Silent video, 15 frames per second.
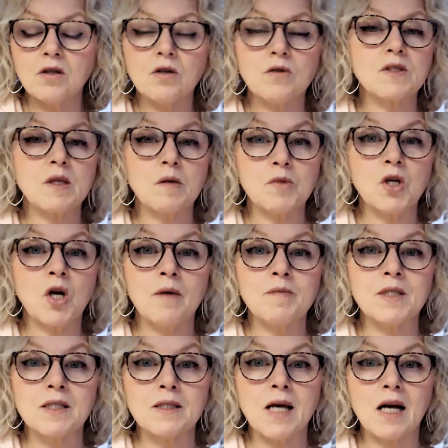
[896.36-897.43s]

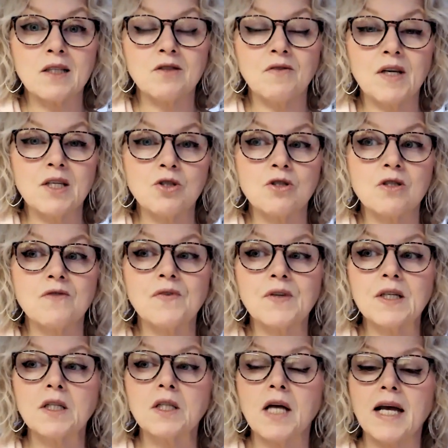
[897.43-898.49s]
sometimes these activations
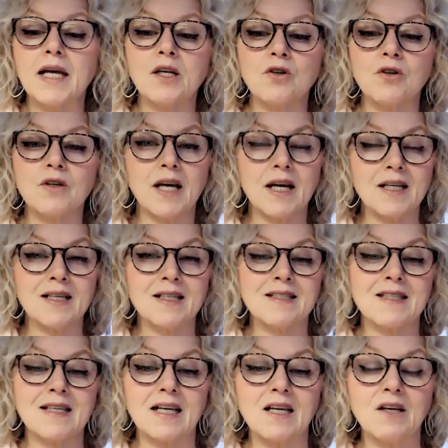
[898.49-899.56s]
feel like you're getting
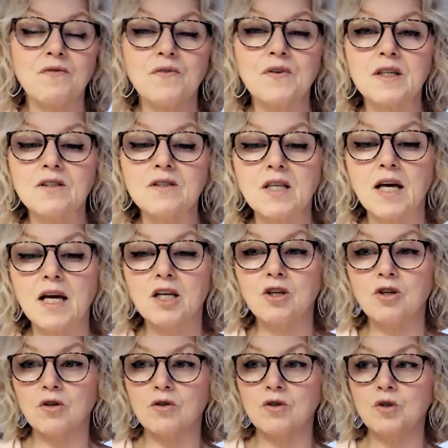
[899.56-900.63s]
sick. It feels like
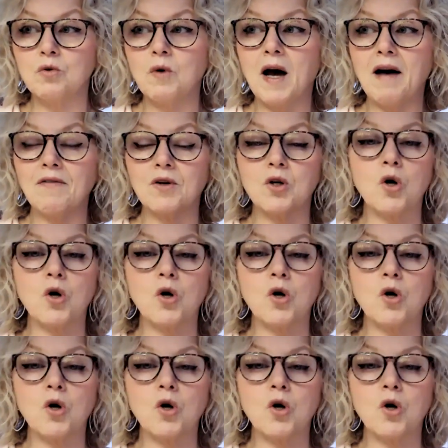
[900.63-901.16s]
you have a